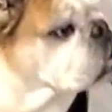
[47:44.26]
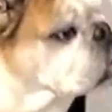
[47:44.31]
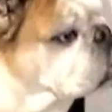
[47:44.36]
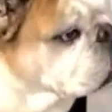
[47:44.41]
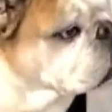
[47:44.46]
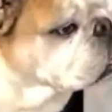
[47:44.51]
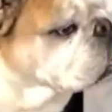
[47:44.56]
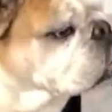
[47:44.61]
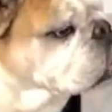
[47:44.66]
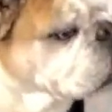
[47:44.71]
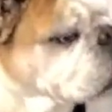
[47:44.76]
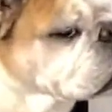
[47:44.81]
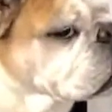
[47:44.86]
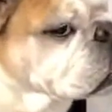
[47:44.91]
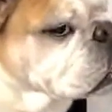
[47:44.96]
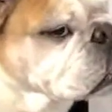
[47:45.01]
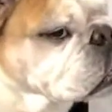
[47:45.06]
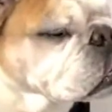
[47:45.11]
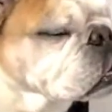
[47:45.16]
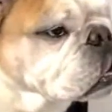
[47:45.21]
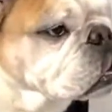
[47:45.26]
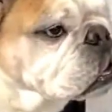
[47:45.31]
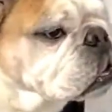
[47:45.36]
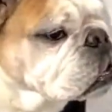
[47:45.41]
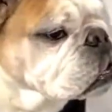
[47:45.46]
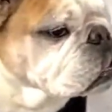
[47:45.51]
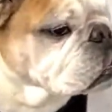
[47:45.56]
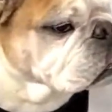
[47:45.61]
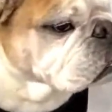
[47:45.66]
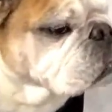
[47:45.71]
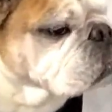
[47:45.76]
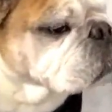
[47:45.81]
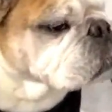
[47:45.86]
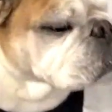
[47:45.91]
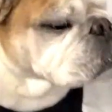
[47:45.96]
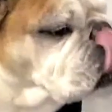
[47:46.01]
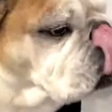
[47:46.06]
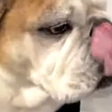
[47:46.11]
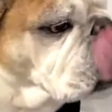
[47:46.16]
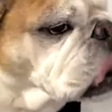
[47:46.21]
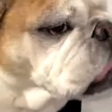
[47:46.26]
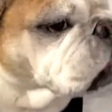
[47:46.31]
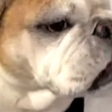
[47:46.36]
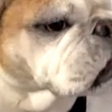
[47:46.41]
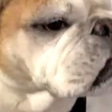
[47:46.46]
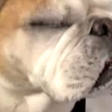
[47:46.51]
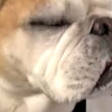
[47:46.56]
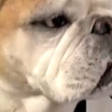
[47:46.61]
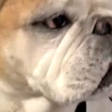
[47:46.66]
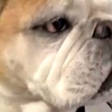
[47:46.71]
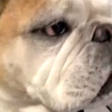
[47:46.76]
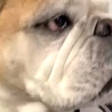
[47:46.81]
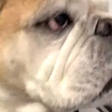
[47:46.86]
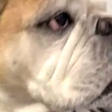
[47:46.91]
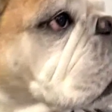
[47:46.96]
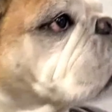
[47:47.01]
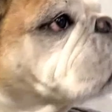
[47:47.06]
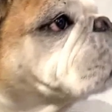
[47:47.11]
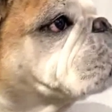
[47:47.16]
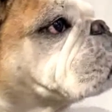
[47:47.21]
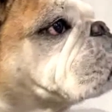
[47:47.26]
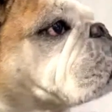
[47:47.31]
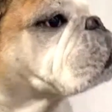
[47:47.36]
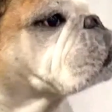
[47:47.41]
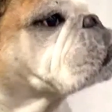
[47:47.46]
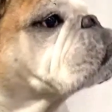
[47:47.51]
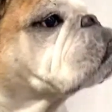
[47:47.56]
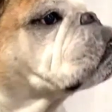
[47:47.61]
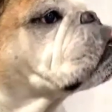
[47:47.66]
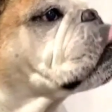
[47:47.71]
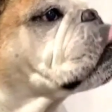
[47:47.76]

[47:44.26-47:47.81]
going on right now, so he's probably about 60